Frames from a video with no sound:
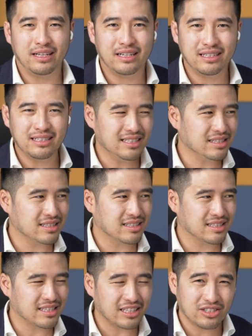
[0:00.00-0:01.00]
And this is
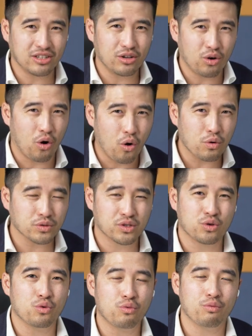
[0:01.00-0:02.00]
such an old
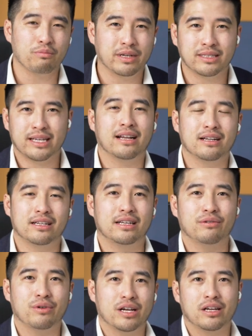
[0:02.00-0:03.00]
school
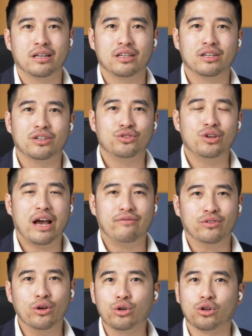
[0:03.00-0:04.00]
mentality where you
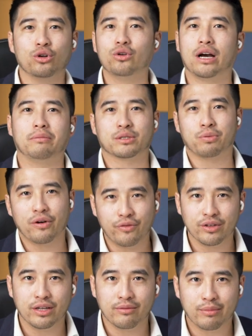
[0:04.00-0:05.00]
have no clue how much
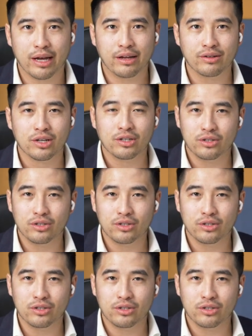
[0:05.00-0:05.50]
profit you've made.